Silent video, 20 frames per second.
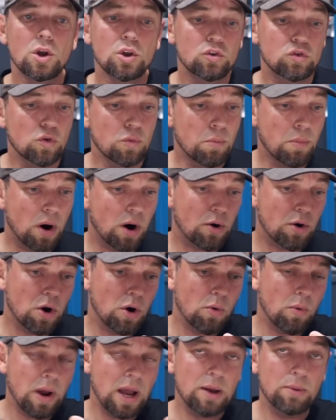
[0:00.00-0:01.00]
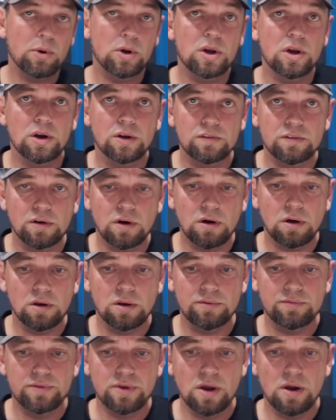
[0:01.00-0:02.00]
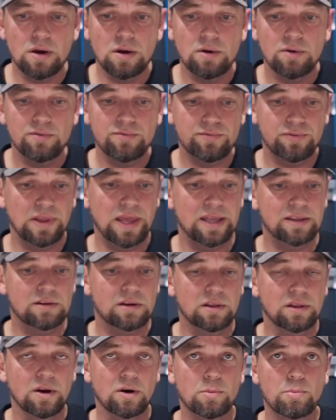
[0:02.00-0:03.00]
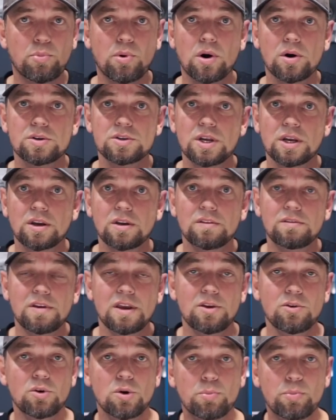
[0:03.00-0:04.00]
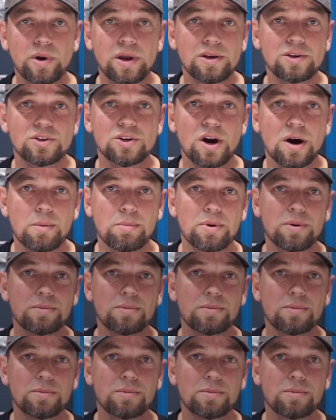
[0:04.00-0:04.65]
Tomorrow I will cut all of the flat clear parts and continue the paint job.